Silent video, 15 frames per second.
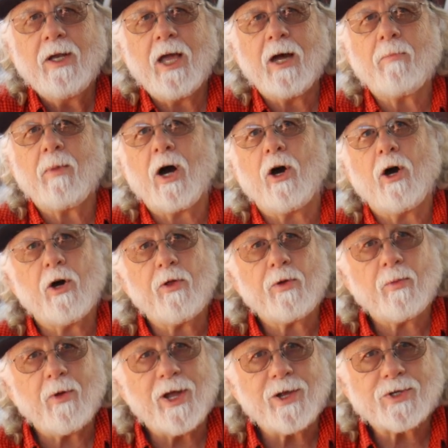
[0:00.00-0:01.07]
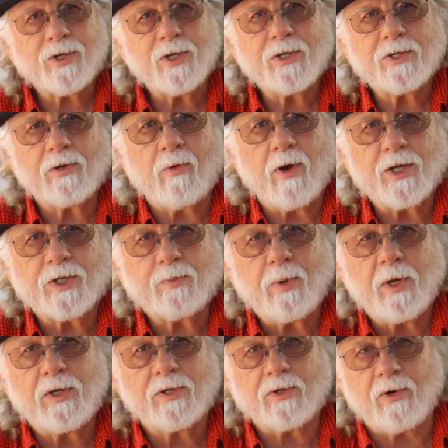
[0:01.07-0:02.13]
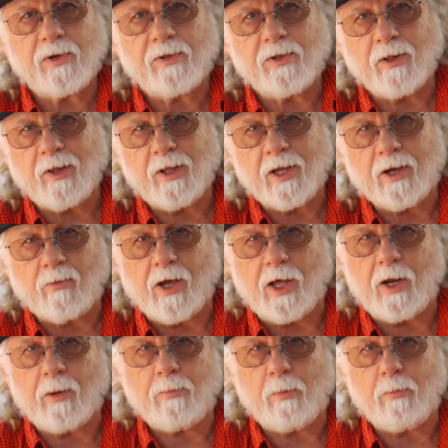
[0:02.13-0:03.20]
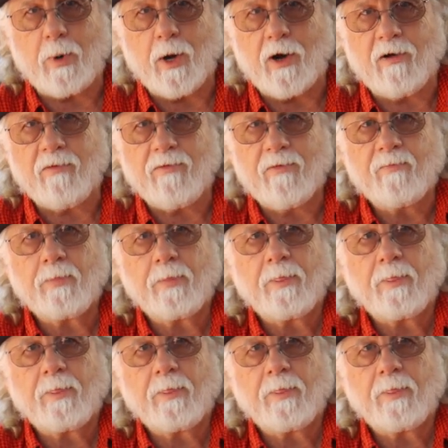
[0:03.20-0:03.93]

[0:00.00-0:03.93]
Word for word: Now my other ranch seasoning recipes are in the link right up above.